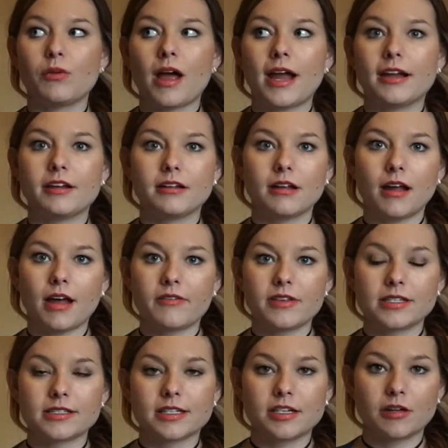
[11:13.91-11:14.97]
I
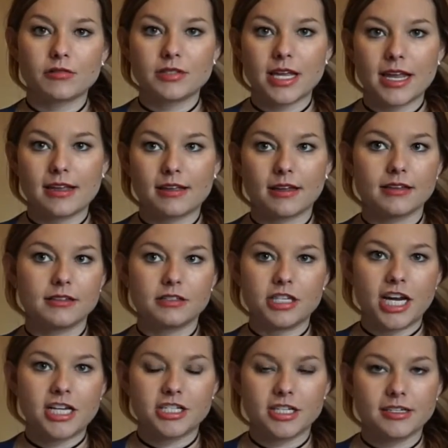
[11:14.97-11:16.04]
obviously don't take a
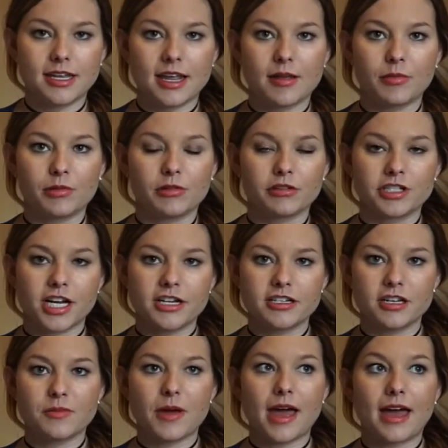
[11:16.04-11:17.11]
changing table or a
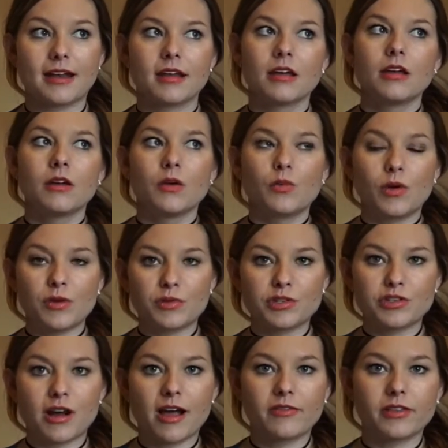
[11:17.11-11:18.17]
changing pad when we're
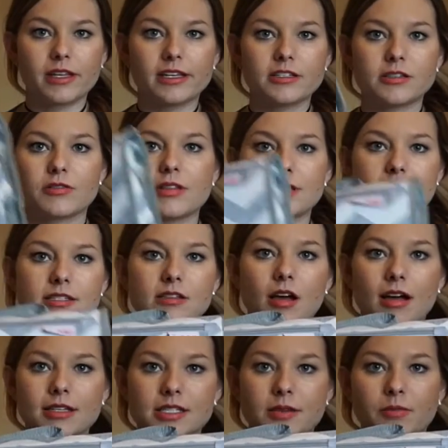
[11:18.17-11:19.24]
traveling, so this is
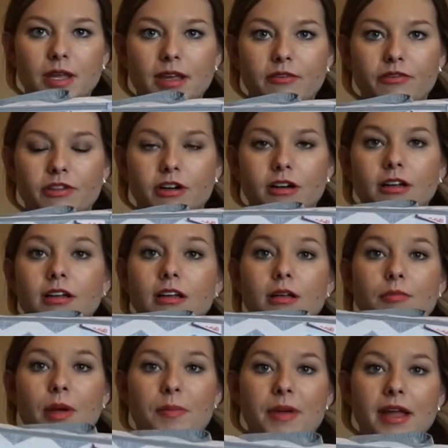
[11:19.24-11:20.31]
awesome, like for
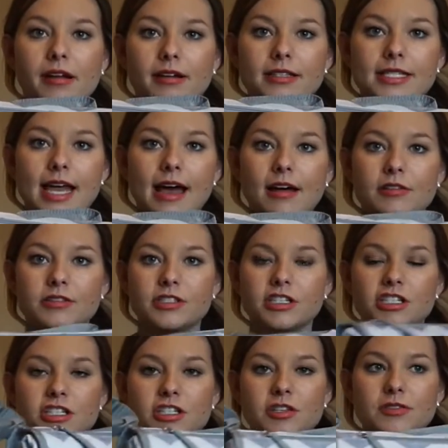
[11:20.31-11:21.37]
my parents' house,
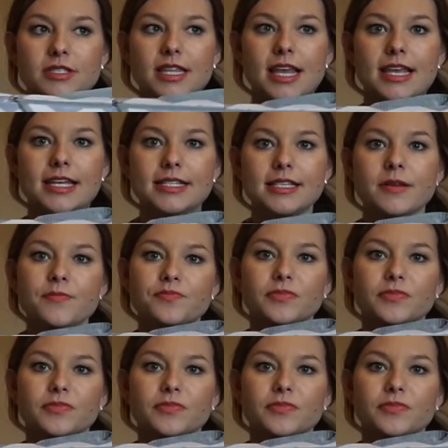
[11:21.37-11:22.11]
to just use this.